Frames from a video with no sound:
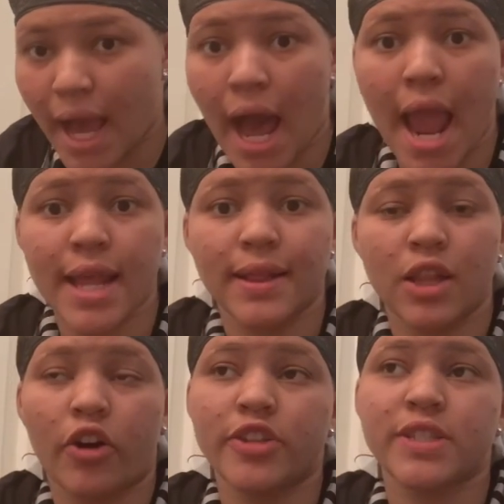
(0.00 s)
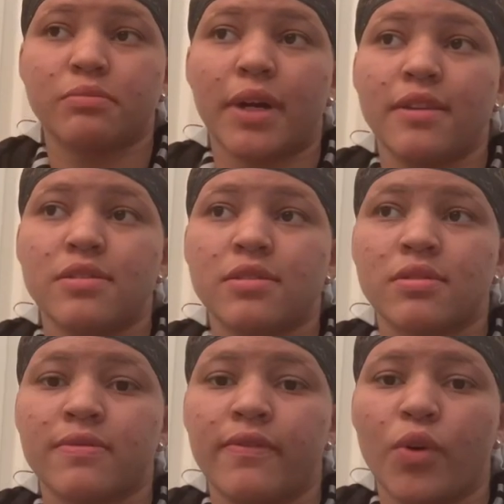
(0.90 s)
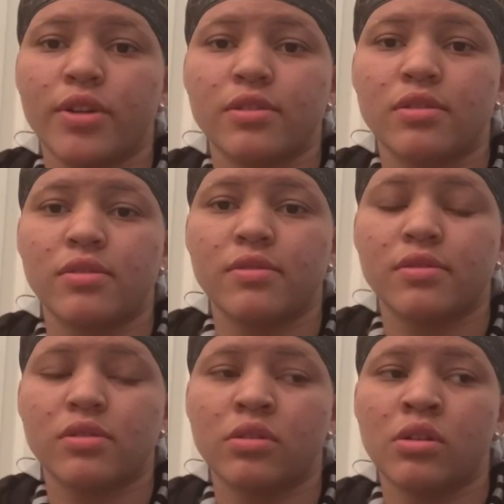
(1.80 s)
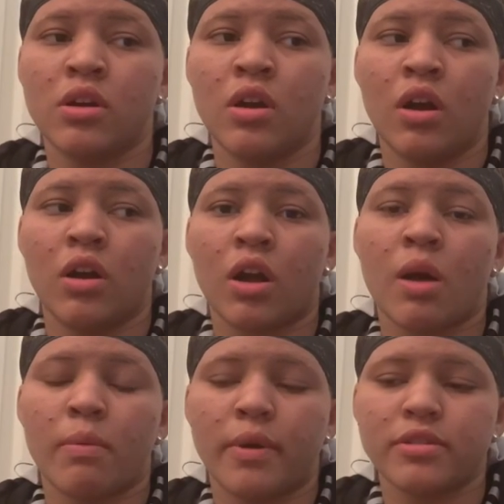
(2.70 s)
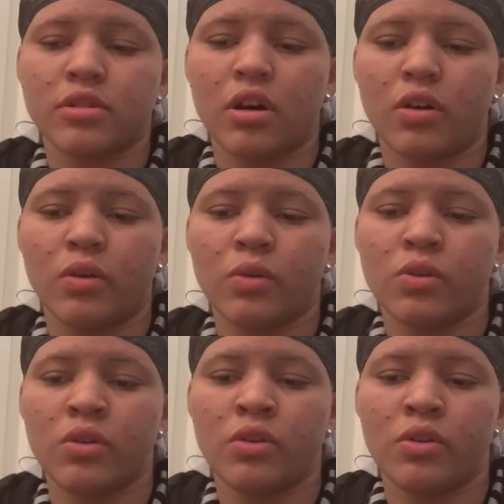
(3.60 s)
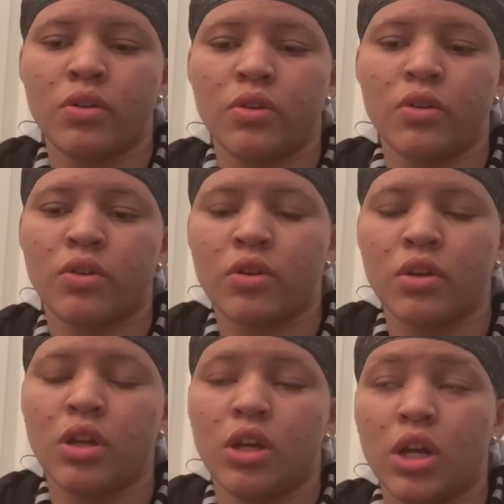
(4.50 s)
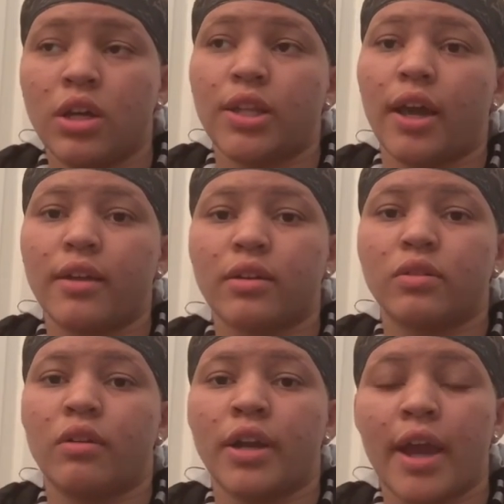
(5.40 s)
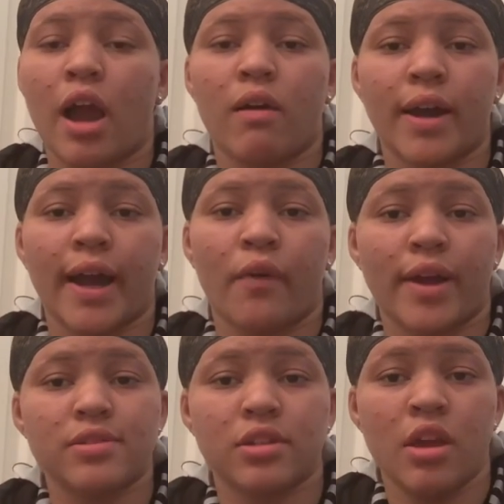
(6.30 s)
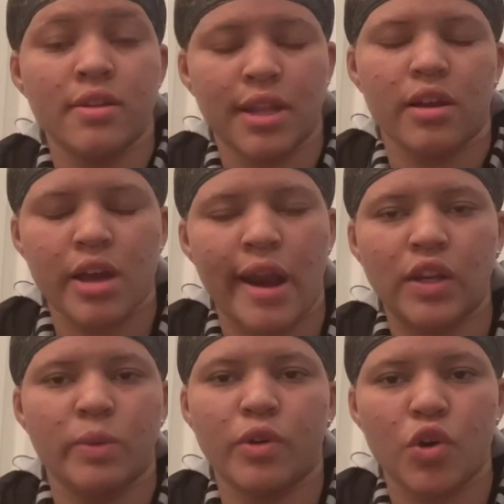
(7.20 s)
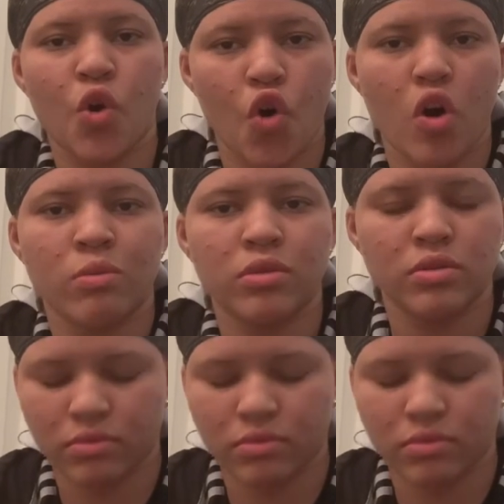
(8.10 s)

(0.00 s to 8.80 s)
I lost my voice a couple months ago. Like right now, like I'm not seeing it's like kind of a little bit horrible.